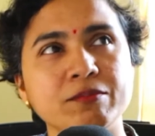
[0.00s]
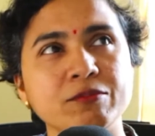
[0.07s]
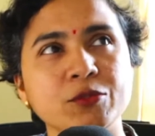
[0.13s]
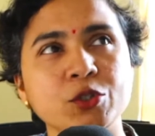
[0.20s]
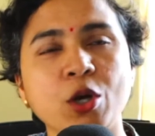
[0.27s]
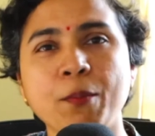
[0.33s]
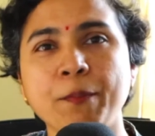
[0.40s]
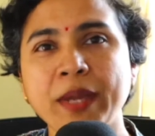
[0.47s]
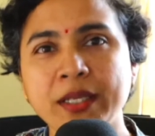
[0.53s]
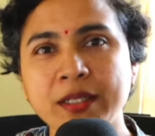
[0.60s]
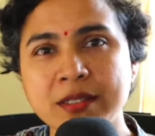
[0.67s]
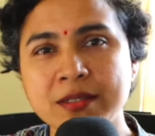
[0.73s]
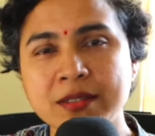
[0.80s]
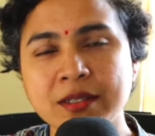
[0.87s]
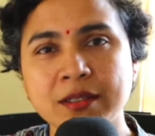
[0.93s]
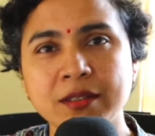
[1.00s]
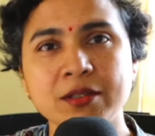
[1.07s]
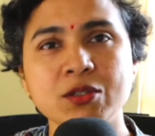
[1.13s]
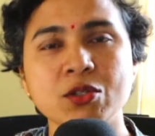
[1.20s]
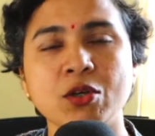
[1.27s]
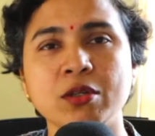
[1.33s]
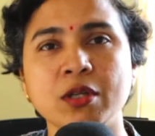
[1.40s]
your painting
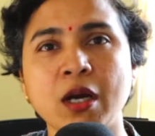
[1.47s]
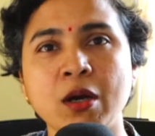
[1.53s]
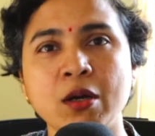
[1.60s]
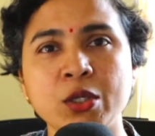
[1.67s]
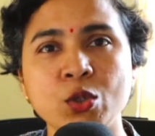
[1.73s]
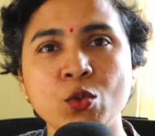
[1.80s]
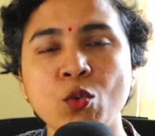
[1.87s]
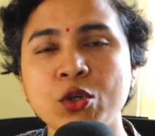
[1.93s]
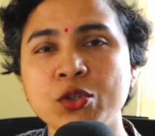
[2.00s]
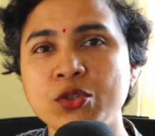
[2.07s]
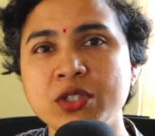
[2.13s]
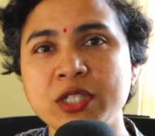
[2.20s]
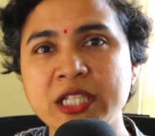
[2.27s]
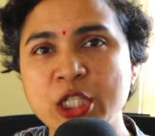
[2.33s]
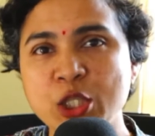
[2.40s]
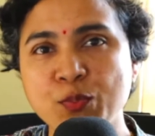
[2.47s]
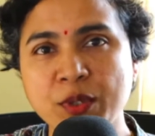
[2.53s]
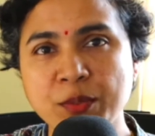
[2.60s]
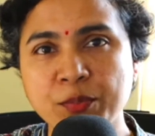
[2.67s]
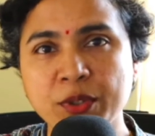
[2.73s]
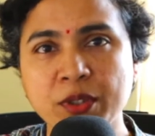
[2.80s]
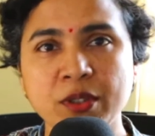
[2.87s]
skills, or you want to teach
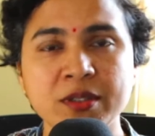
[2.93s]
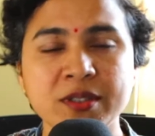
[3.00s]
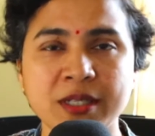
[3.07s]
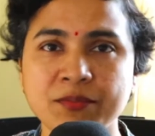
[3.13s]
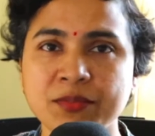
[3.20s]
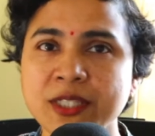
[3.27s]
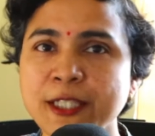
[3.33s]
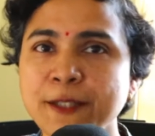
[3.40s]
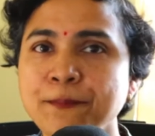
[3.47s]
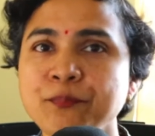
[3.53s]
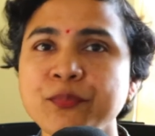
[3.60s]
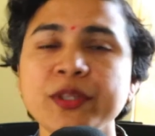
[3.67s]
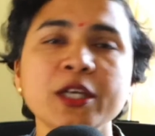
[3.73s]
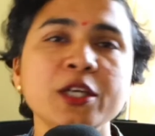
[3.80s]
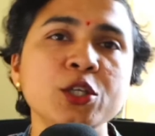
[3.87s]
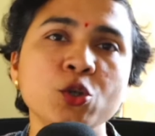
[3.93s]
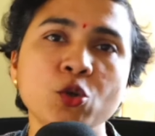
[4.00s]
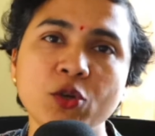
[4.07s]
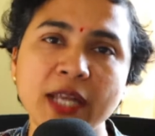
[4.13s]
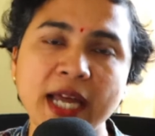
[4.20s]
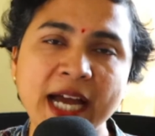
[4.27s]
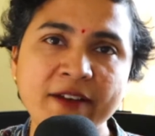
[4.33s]
people something. You
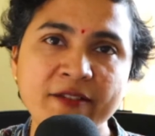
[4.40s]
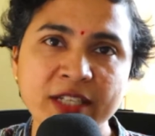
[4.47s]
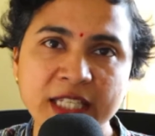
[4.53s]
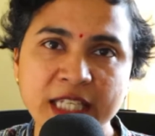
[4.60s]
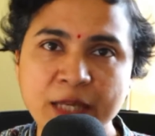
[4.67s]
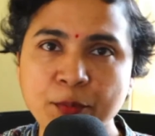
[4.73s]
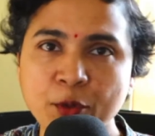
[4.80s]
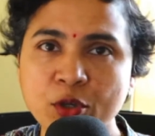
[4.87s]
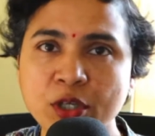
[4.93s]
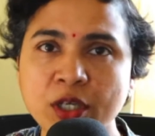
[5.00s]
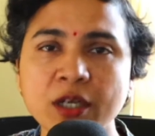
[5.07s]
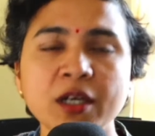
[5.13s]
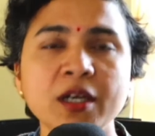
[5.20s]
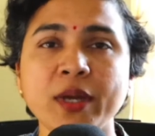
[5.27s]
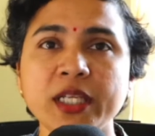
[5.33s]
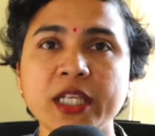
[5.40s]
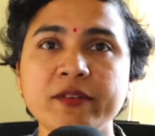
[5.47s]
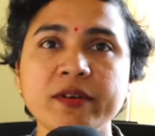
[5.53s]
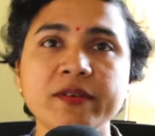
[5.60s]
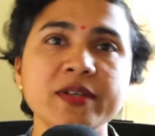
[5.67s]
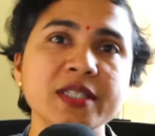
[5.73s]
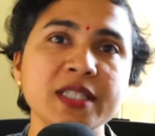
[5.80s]
could have an ebook, give
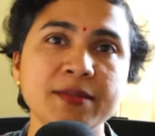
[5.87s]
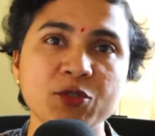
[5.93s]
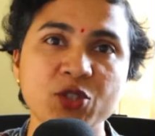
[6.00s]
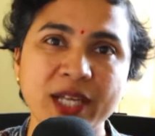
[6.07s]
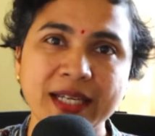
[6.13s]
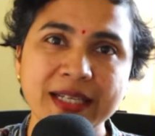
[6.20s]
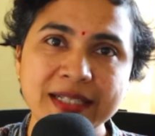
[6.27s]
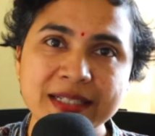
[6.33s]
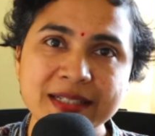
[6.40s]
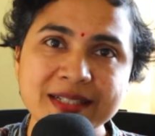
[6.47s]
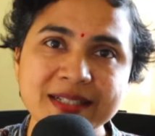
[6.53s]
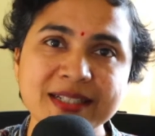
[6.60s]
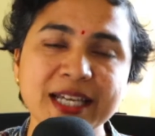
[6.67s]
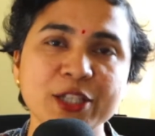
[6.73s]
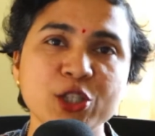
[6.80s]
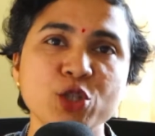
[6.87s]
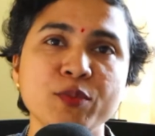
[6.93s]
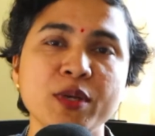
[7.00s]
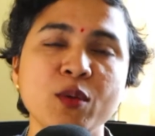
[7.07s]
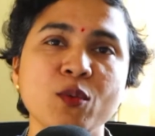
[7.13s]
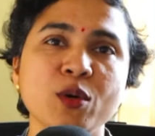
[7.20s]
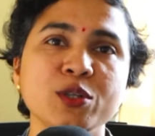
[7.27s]
away some checklists that you
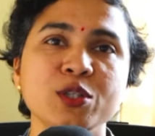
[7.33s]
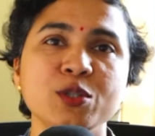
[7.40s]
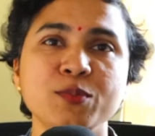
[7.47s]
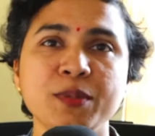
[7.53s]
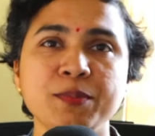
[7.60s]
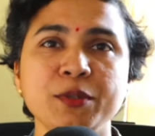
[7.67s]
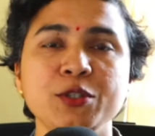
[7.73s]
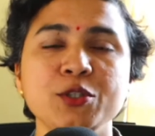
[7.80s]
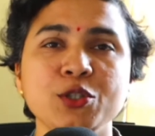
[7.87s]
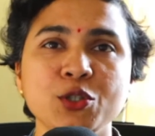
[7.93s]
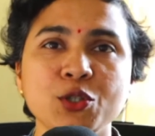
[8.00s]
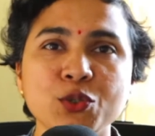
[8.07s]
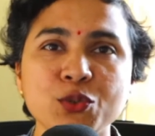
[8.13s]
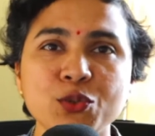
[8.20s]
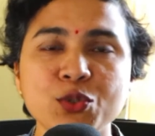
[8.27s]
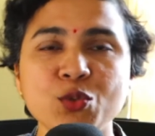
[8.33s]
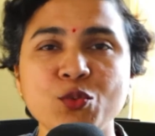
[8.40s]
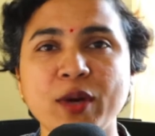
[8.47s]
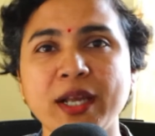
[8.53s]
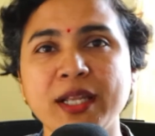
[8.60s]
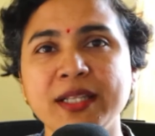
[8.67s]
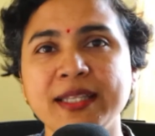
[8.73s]
may want people to use
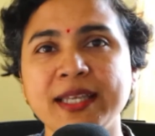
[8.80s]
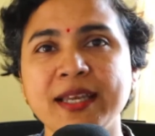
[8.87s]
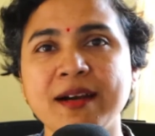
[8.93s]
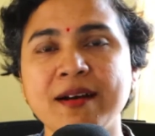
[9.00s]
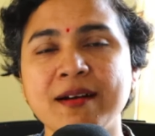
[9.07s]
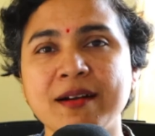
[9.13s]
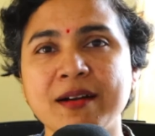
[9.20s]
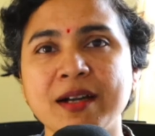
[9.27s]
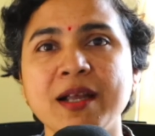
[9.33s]
while they are